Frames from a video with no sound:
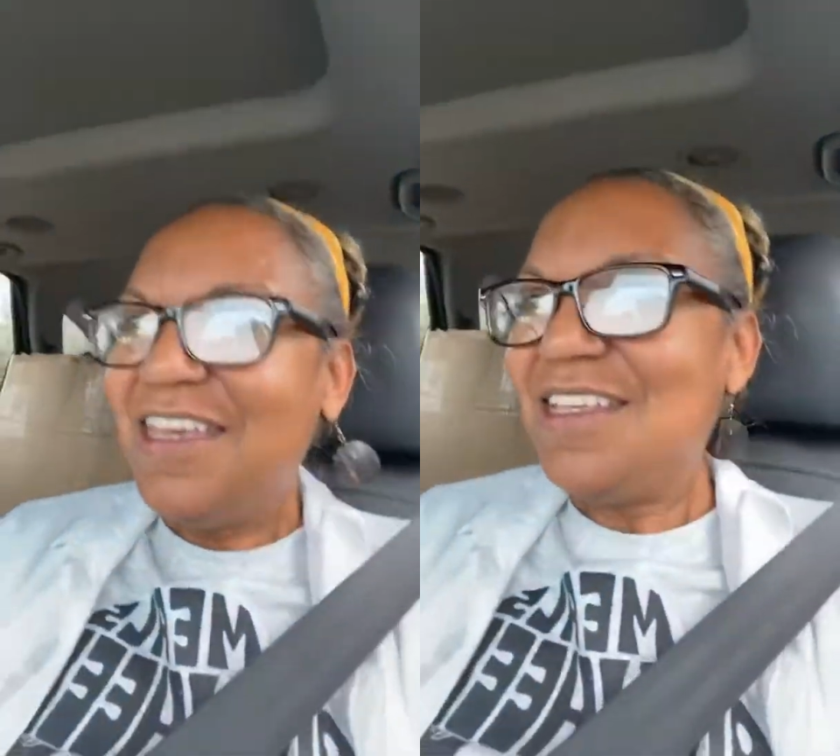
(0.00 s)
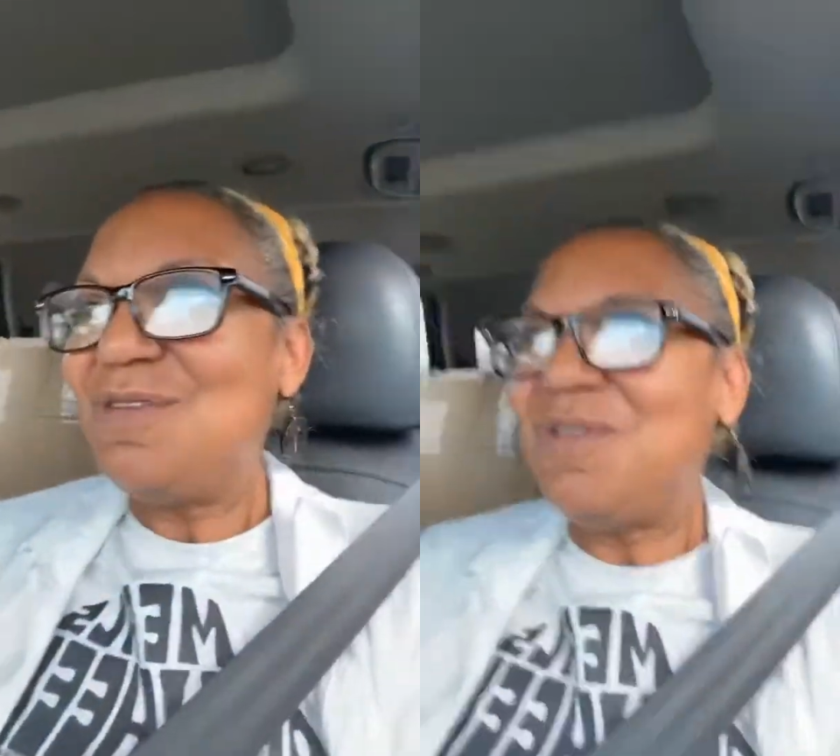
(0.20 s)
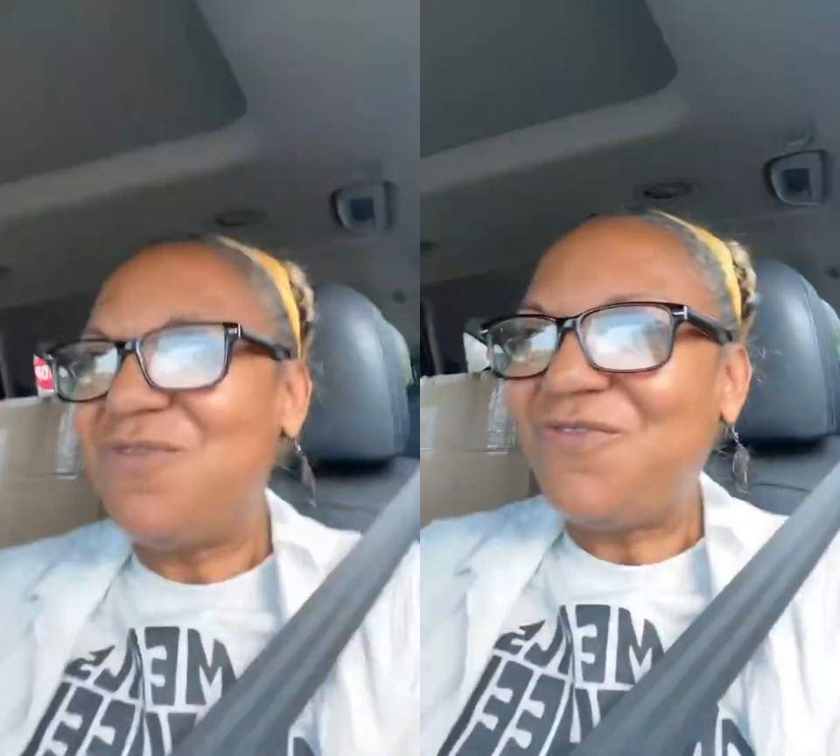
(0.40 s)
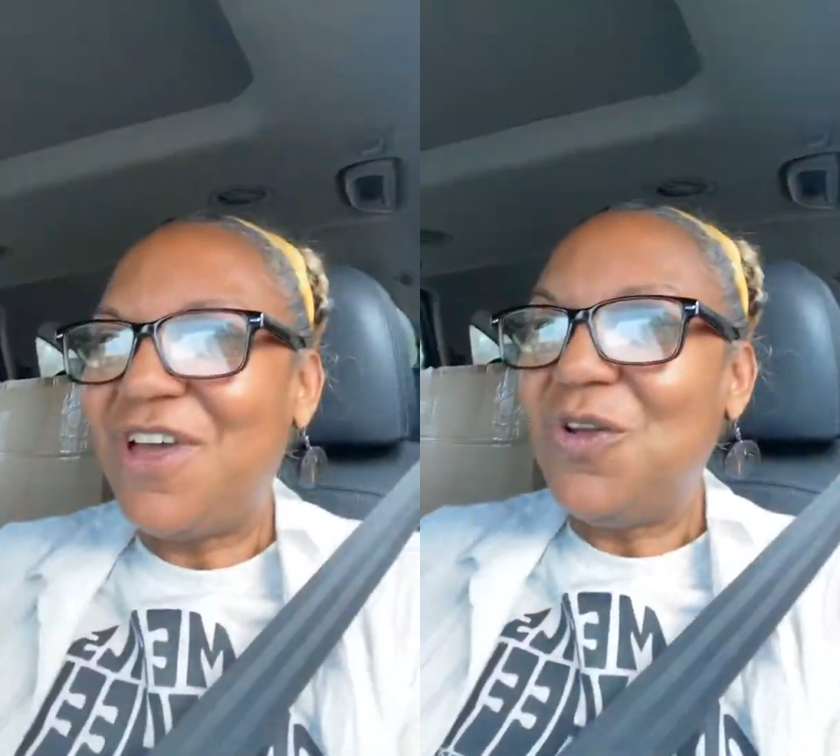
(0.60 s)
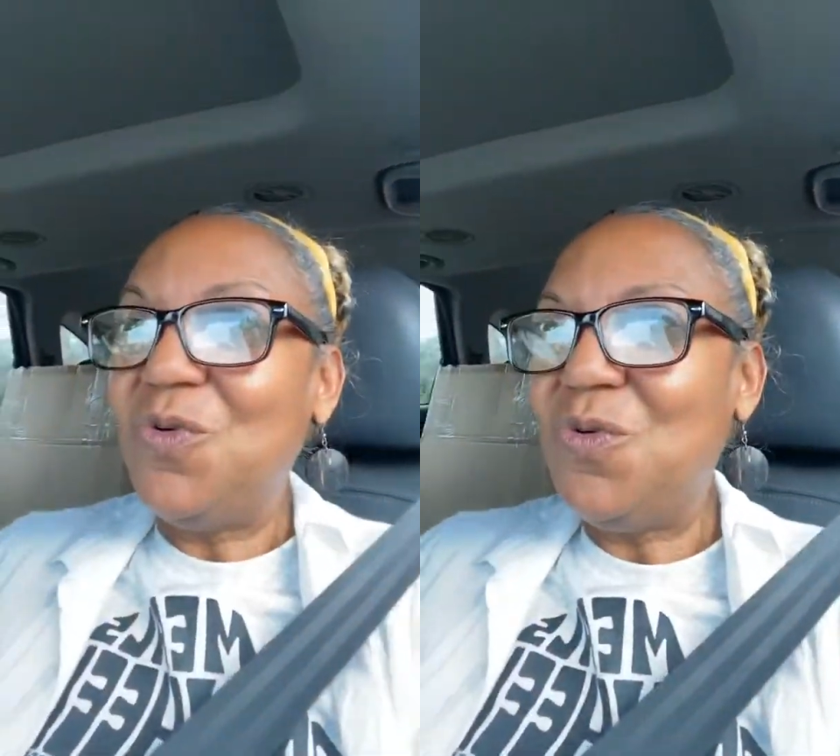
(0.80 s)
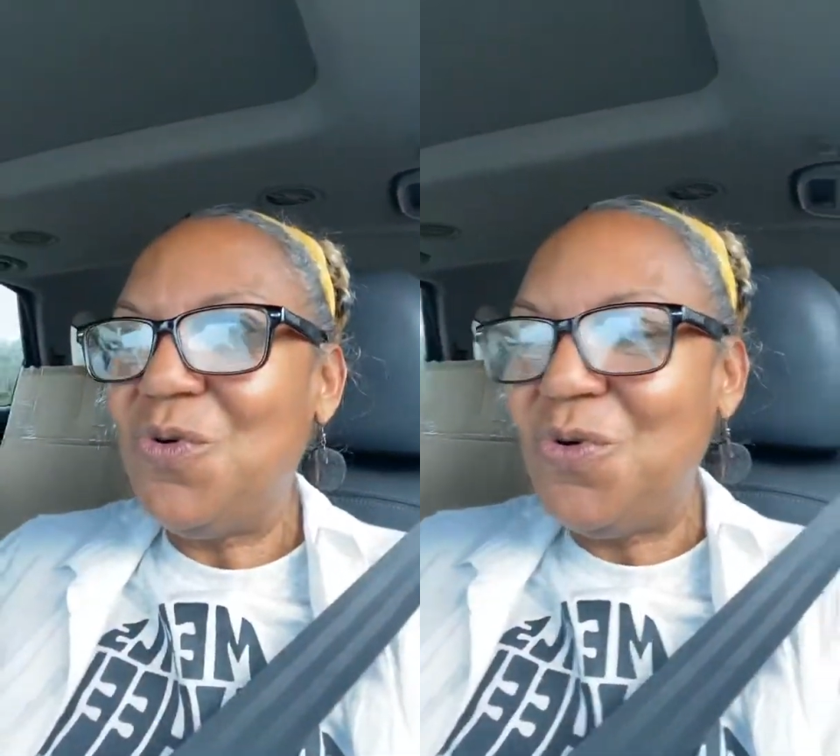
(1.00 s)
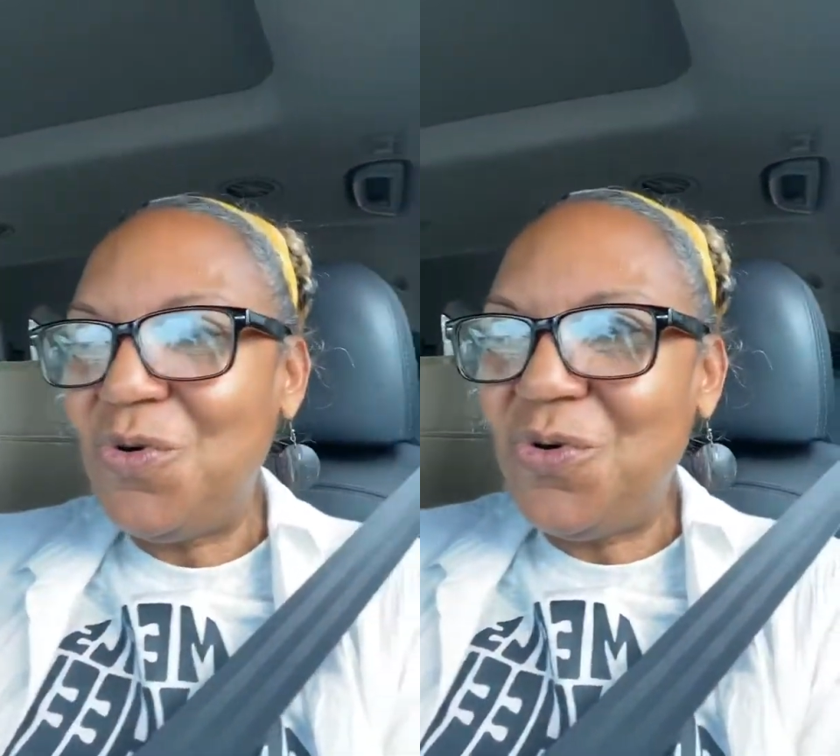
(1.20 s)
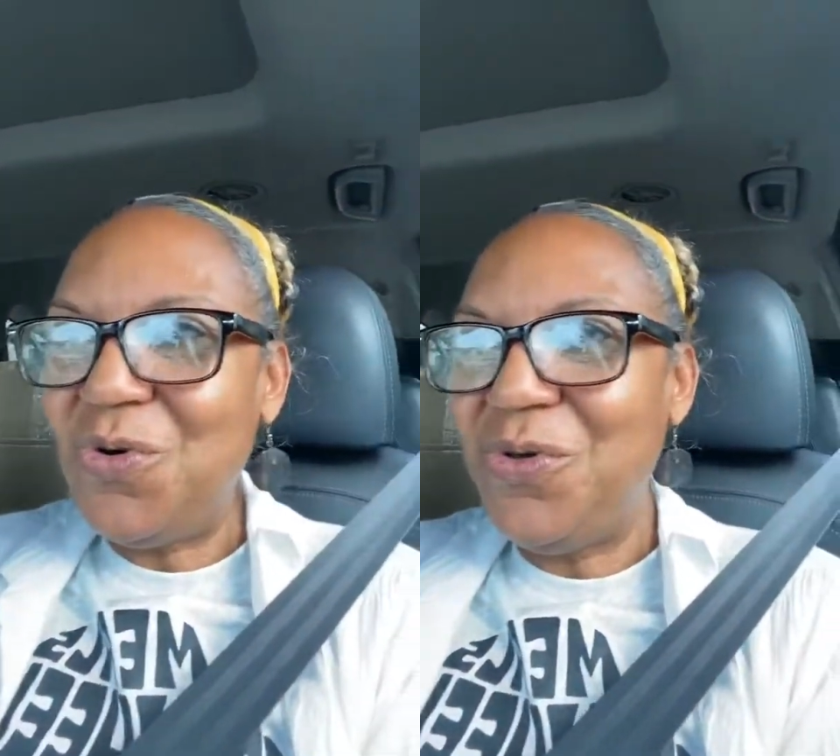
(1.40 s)
It's been fun.
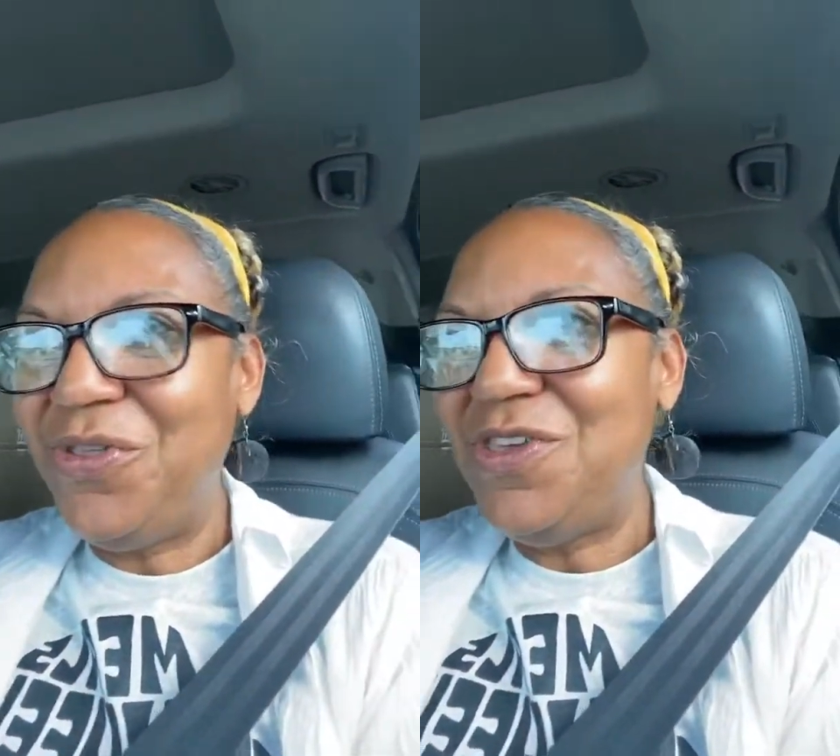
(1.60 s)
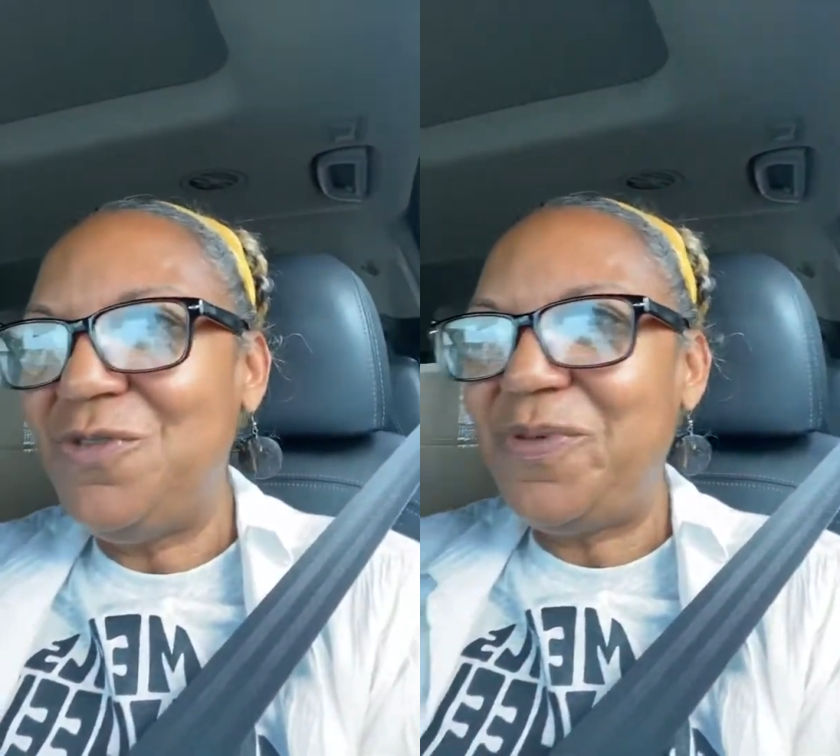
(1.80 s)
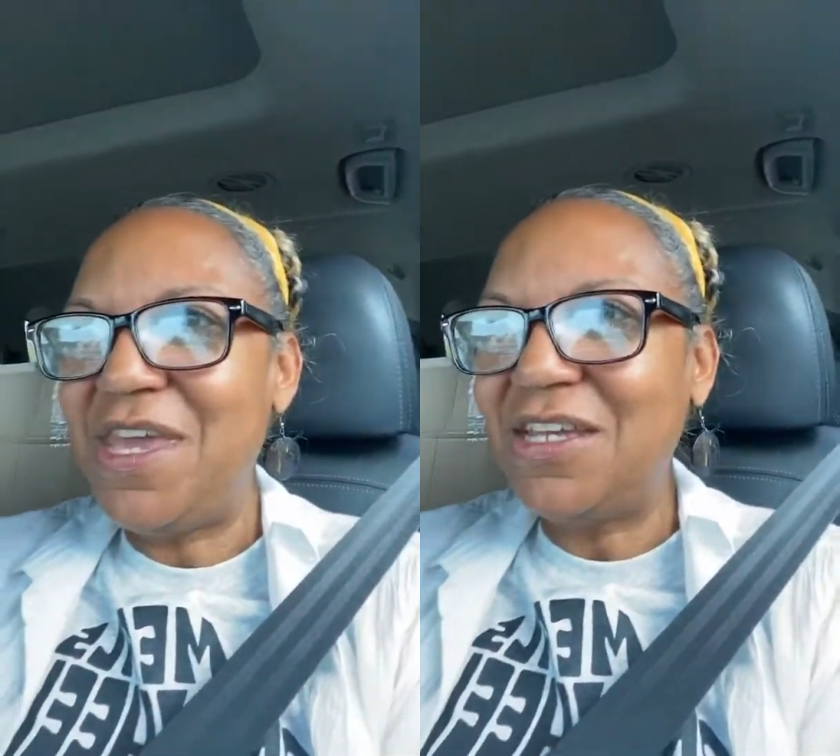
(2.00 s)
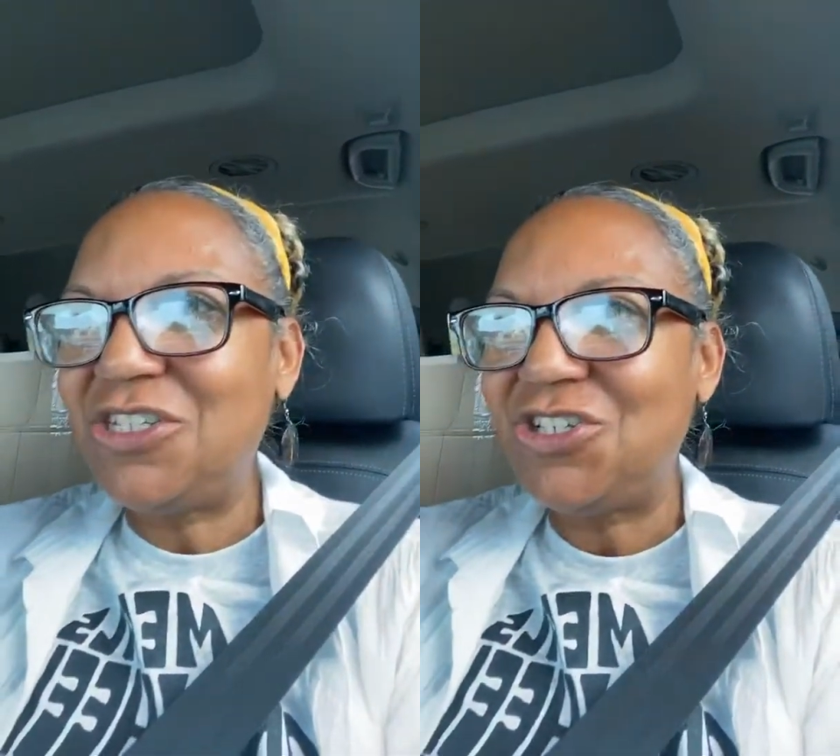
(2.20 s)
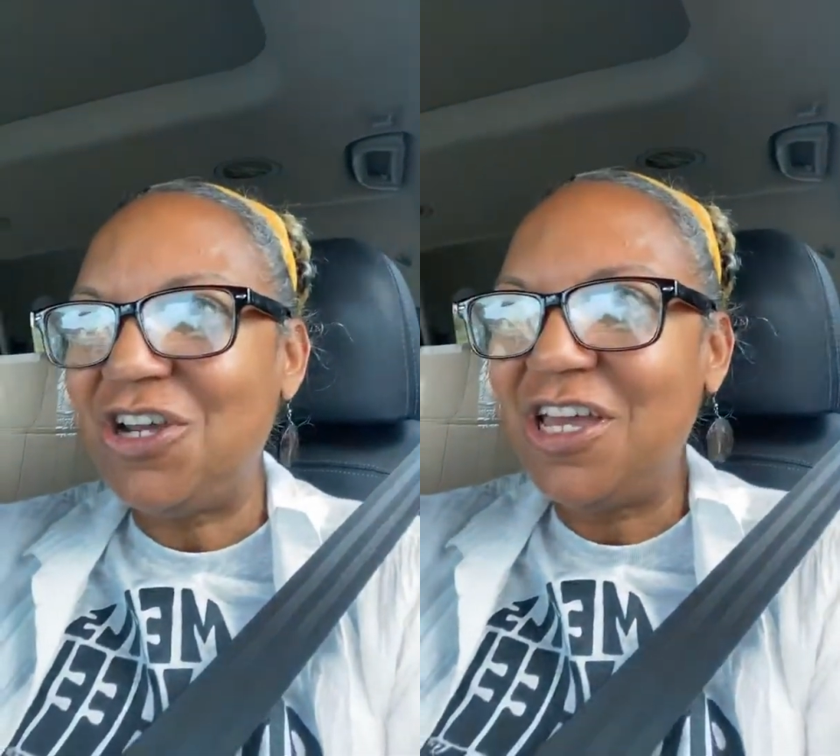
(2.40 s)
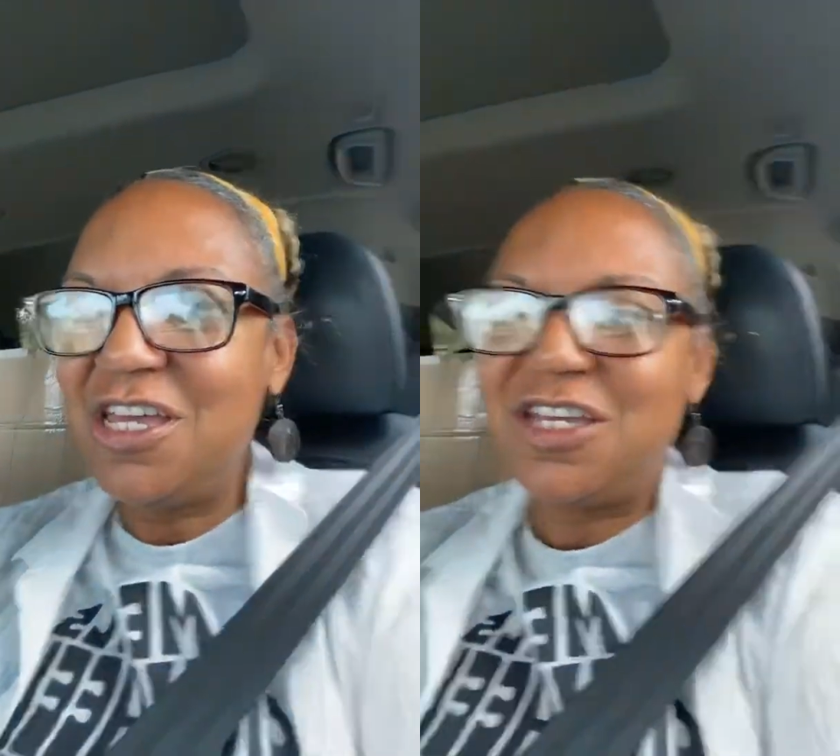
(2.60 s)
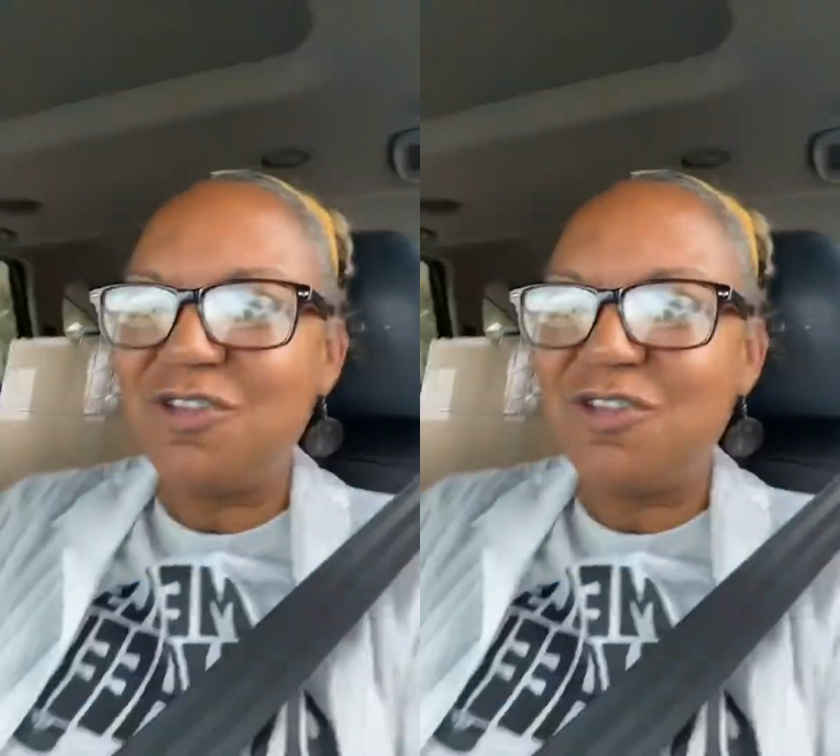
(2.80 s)
Ooh, UPS truck.